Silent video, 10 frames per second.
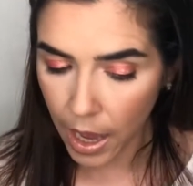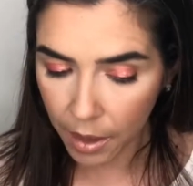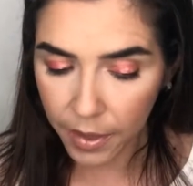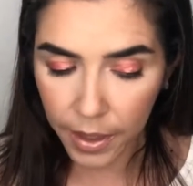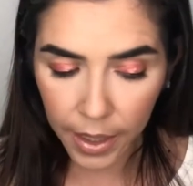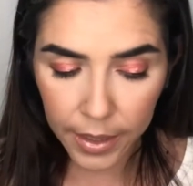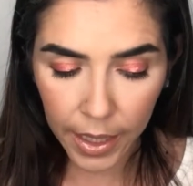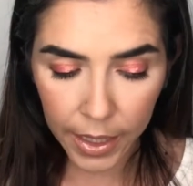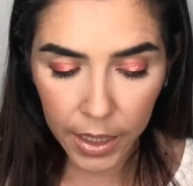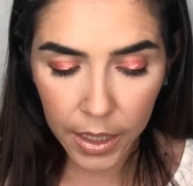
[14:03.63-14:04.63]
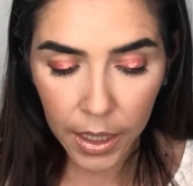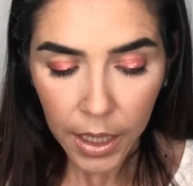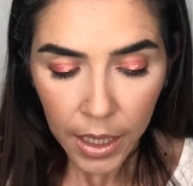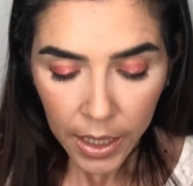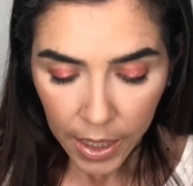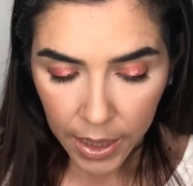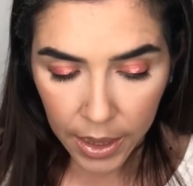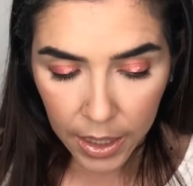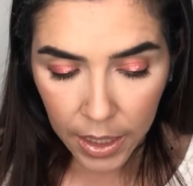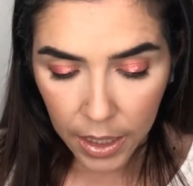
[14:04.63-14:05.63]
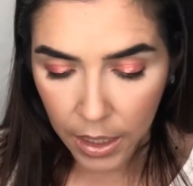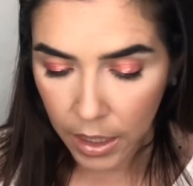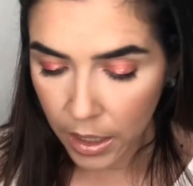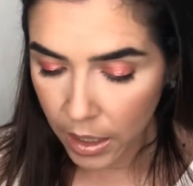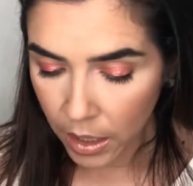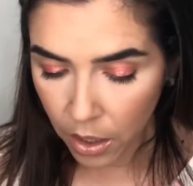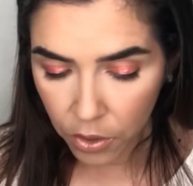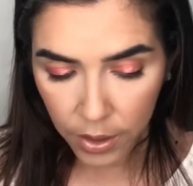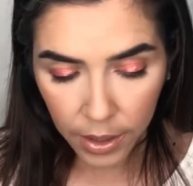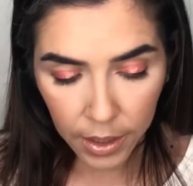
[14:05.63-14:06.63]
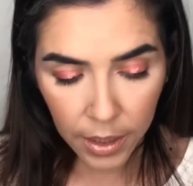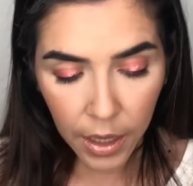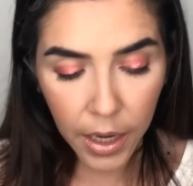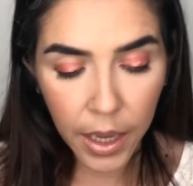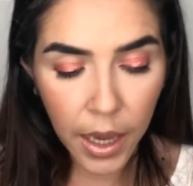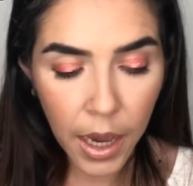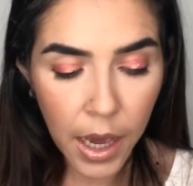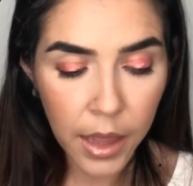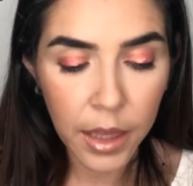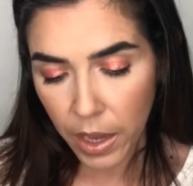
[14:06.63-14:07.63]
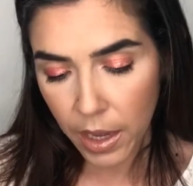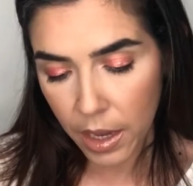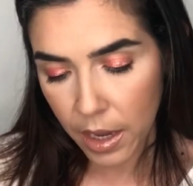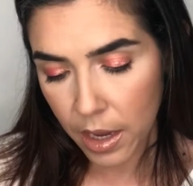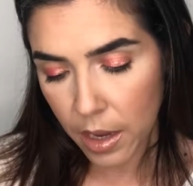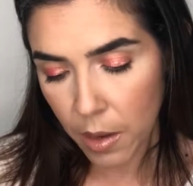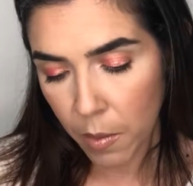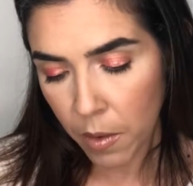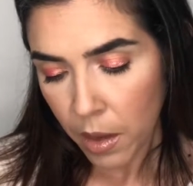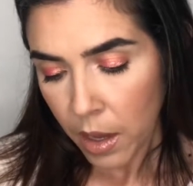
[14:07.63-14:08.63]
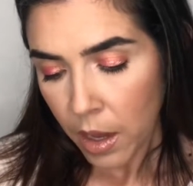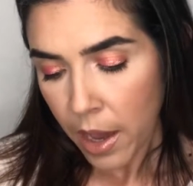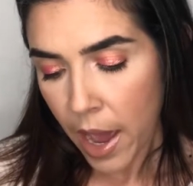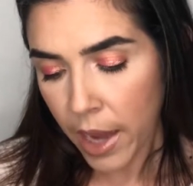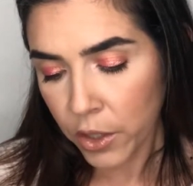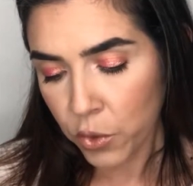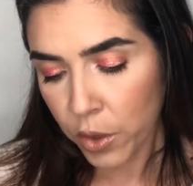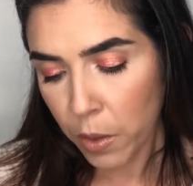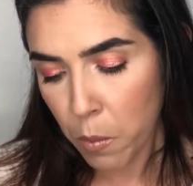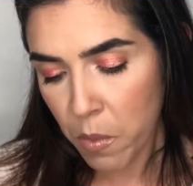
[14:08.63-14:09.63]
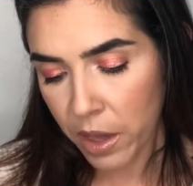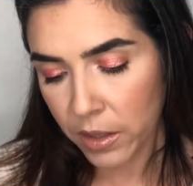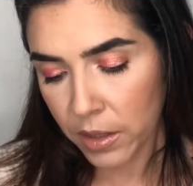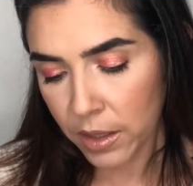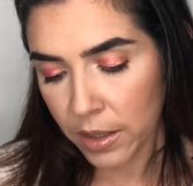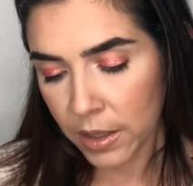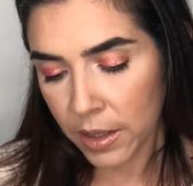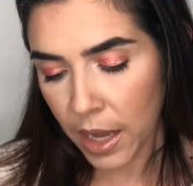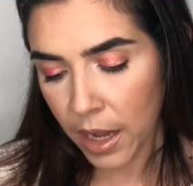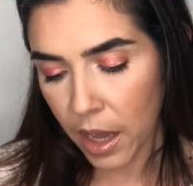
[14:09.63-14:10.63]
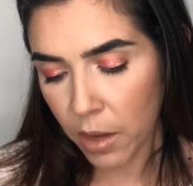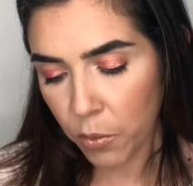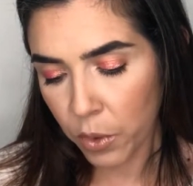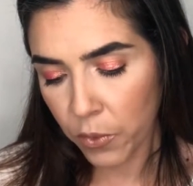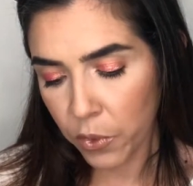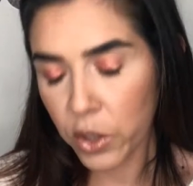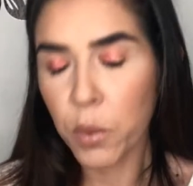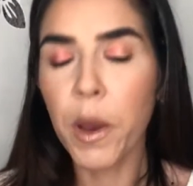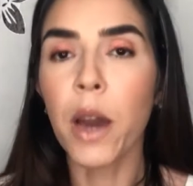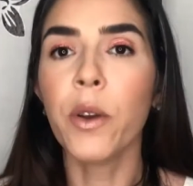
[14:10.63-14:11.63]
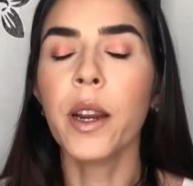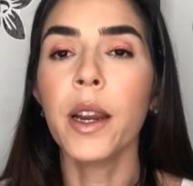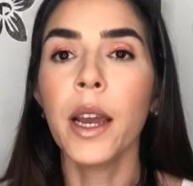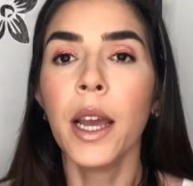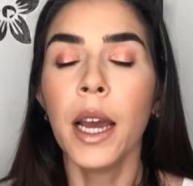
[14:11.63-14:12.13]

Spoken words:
I think I like it. The other thing that I got, Becca Hydra-Mist Set and Refresh Powder.